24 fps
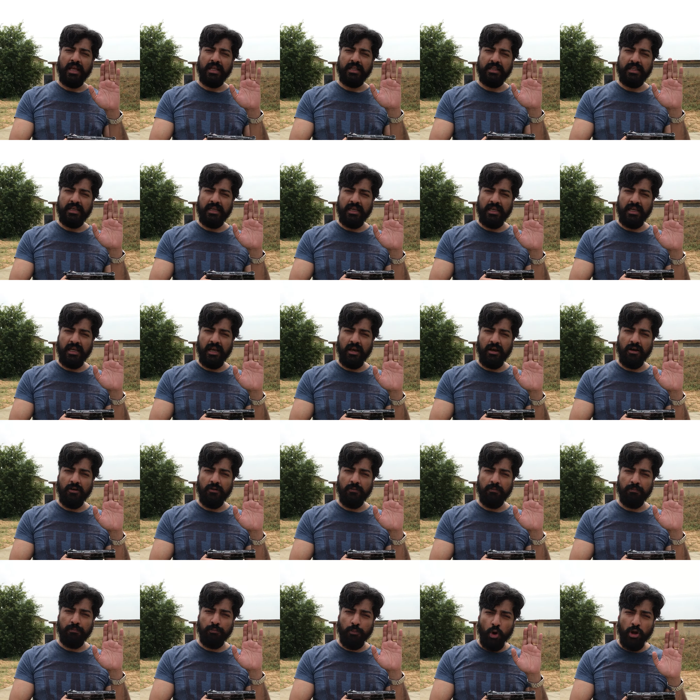The
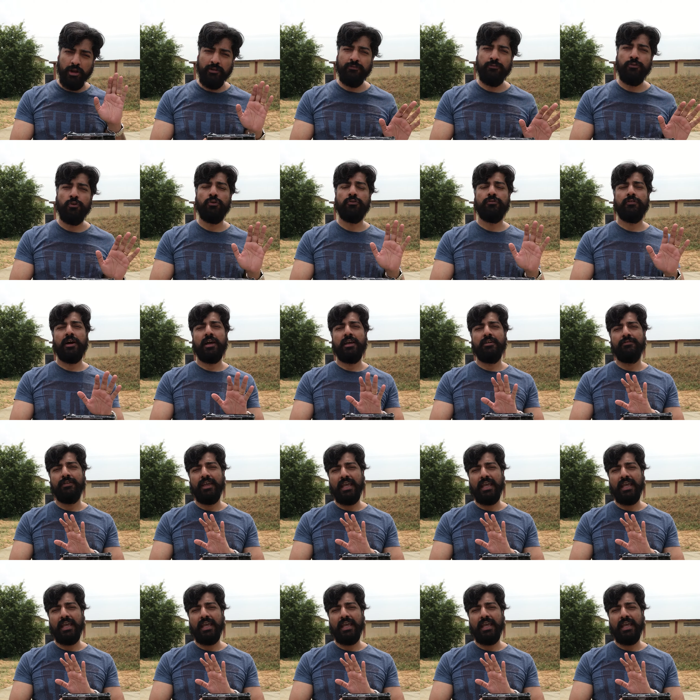.45